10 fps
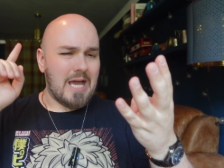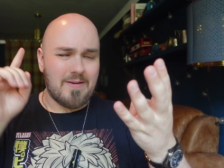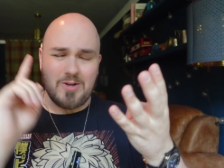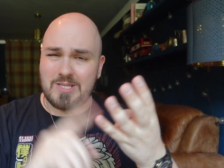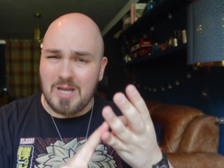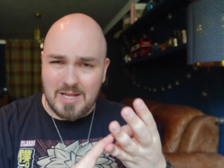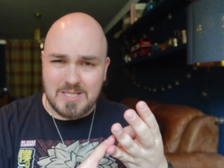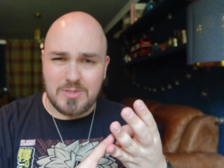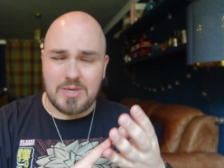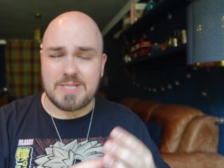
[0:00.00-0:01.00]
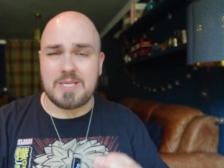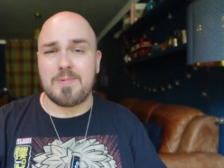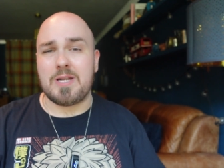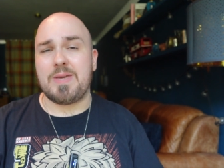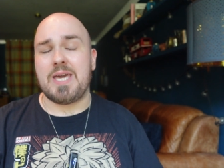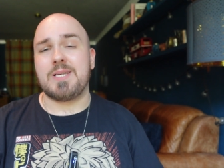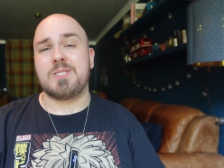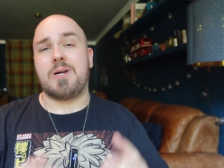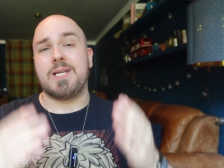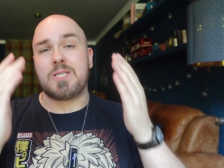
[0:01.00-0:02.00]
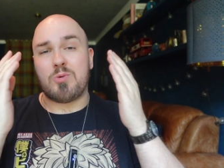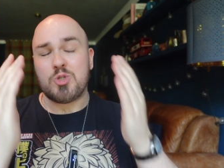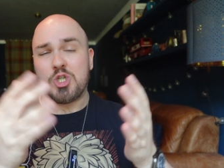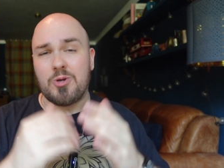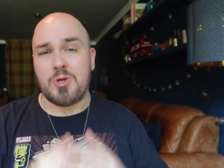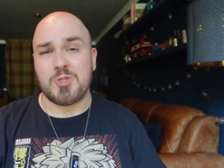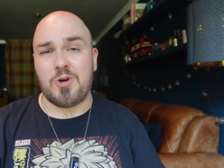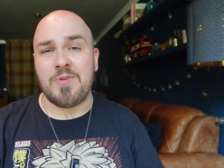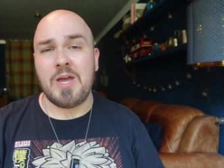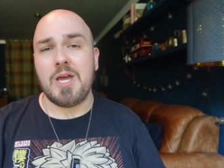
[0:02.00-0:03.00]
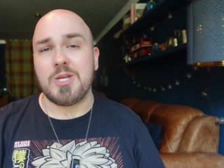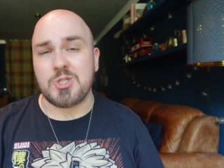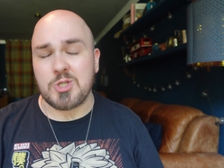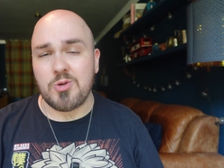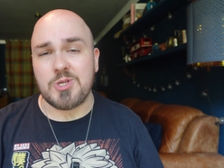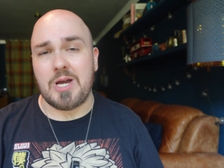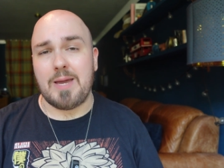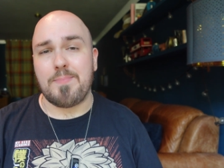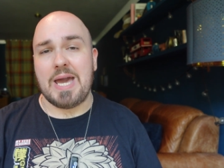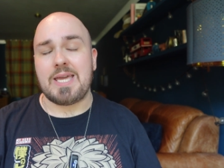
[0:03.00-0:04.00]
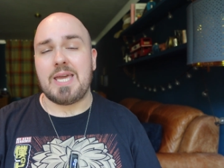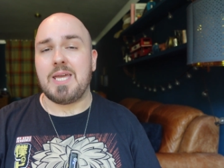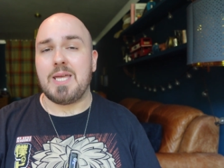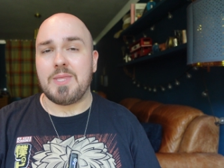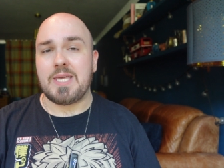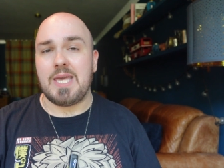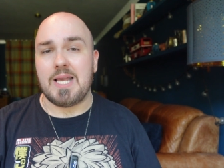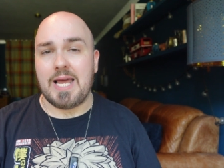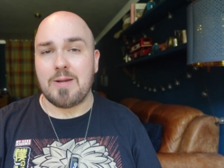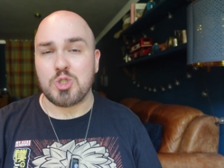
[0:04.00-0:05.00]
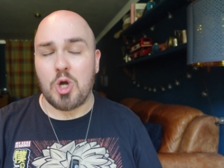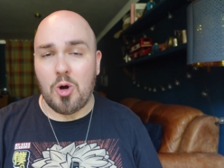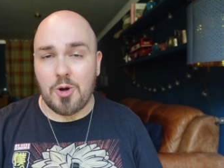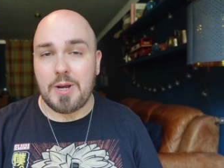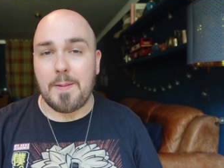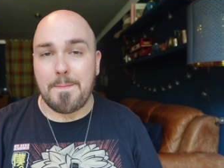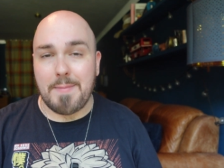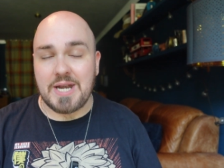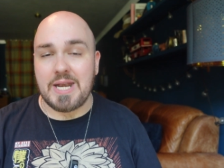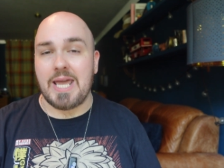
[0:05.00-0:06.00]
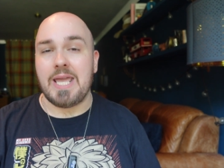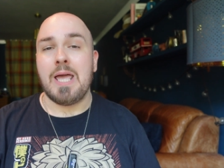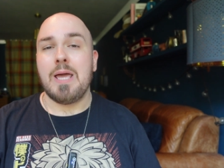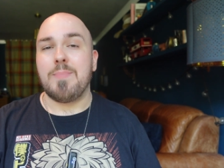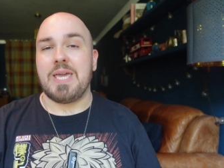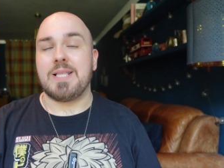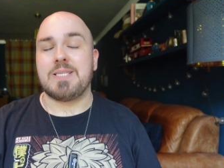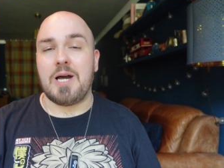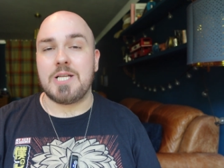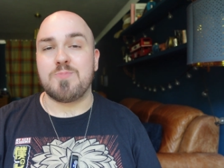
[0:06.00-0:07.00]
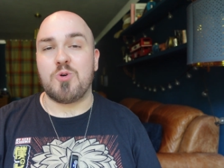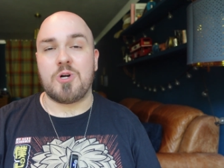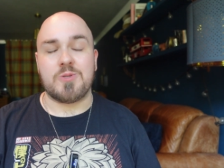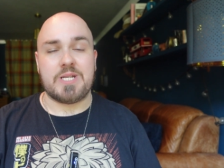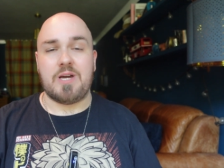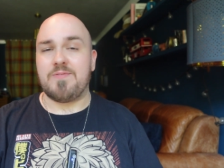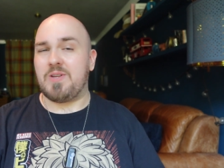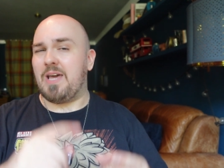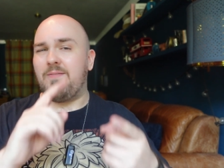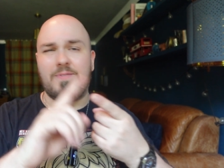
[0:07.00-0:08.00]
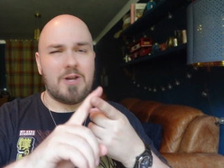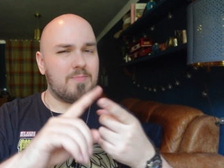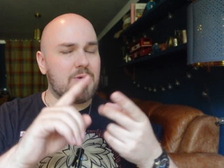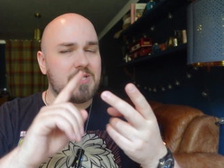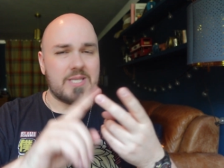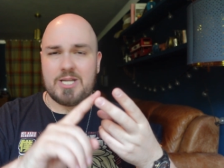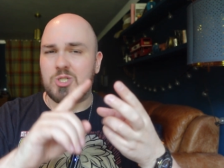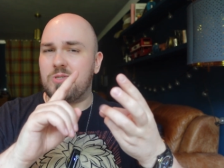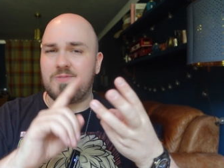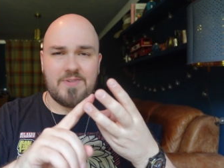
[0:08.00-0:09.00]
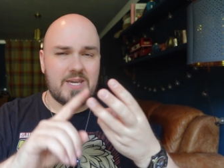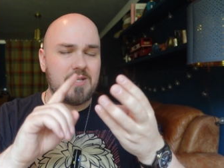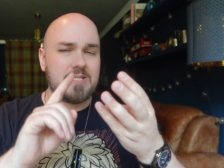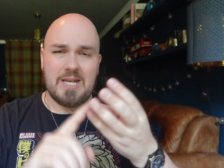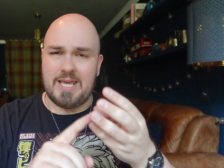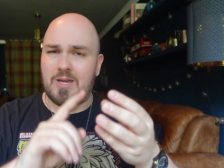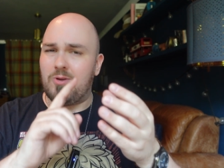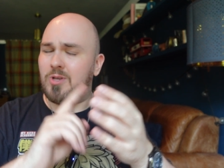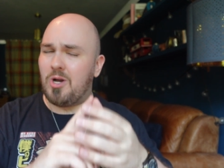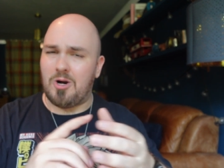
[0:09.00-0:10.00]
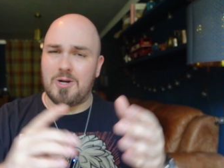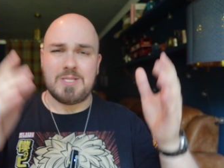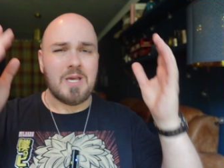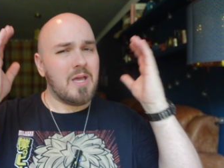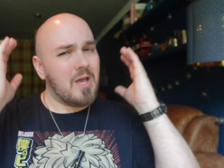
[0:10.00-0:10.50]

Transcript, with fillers: Uh, I've got tons of things that I'm going to be getting signed, so we'll show those off as soon as I'm back in the Geek Lounge on Monday. But yeah, tons more content after that. Funko Pop statues, figures, Lego, cards,